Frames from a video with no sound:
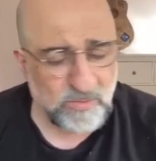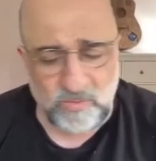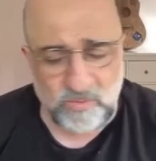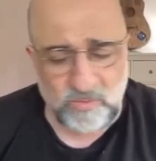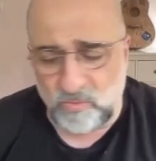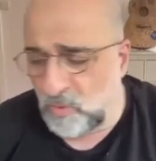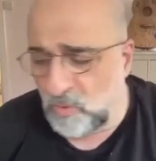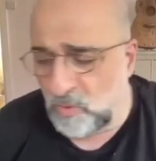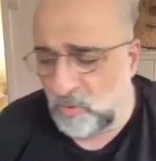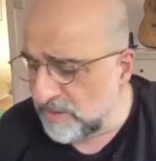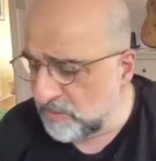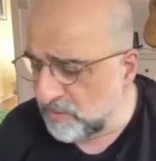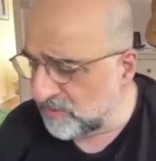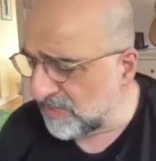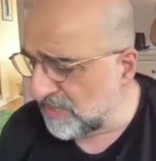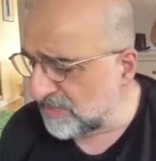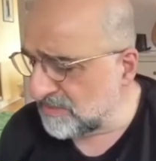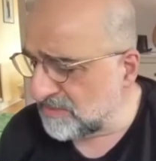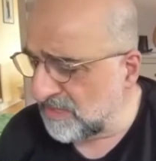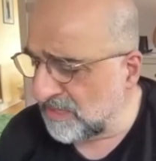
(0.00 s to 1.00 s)
worry
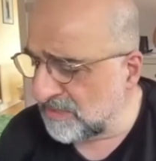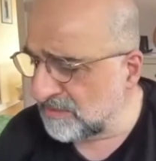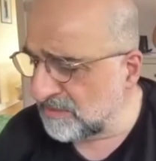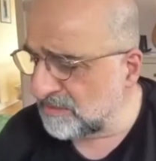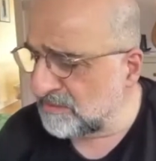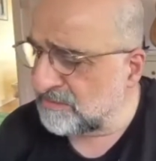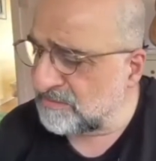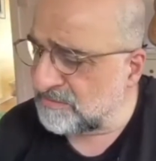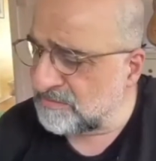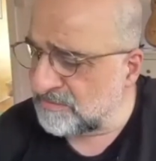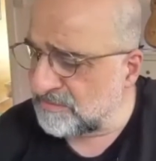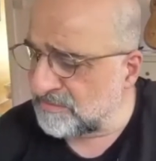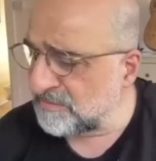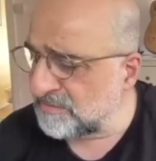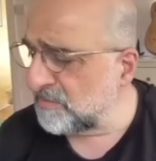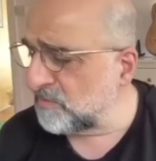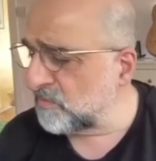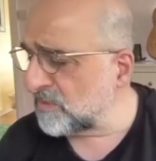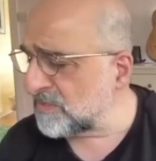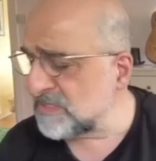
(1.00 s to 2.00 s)
what I'd done, and
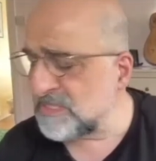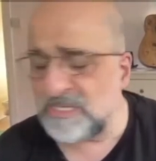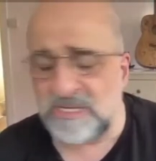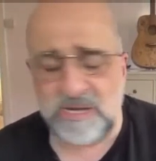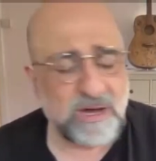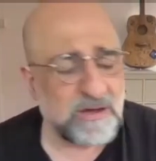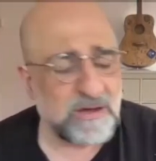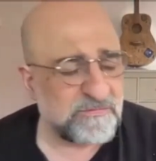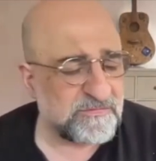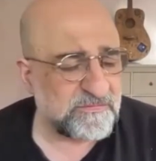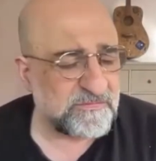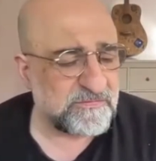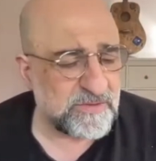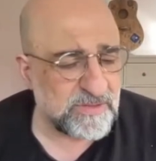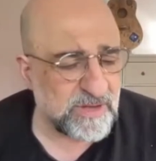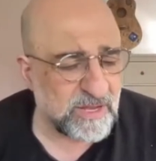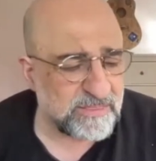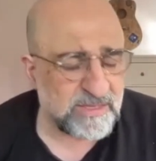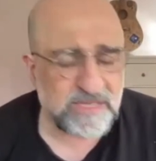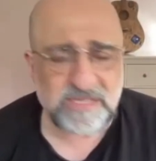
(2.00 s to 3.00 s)
it wasn't enough,
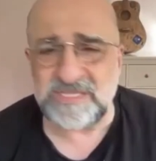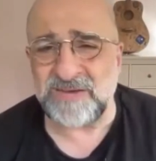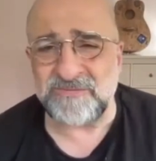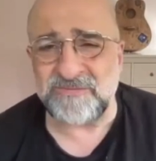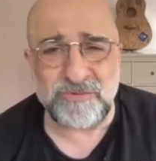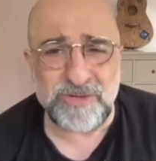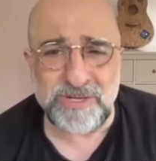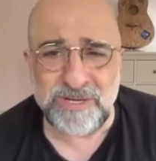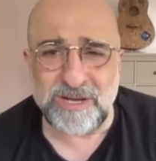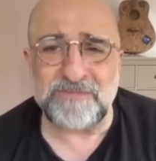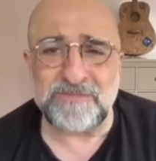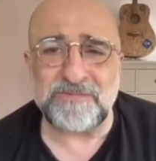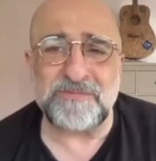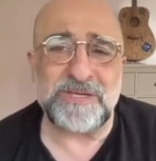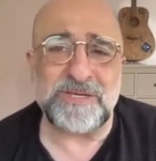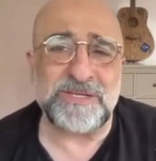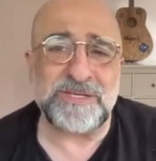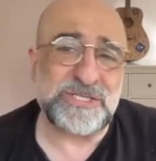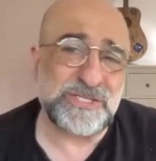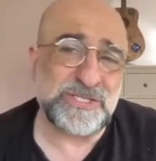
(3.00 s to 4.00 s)
and nothing's ever enough,
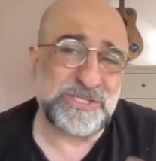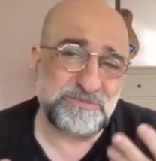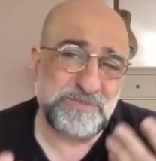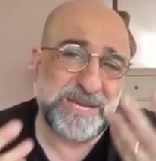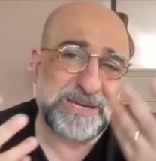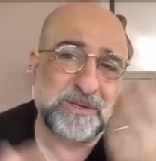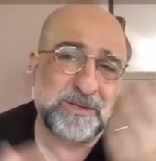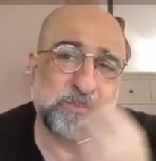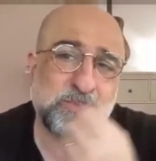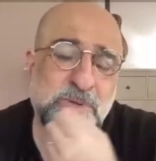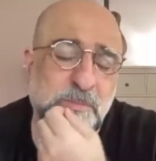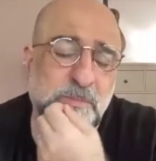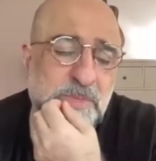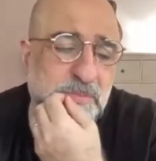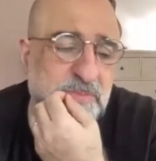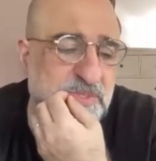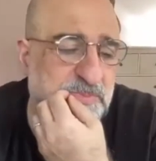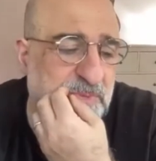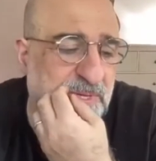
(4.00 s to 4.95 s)
and it's just mental problems.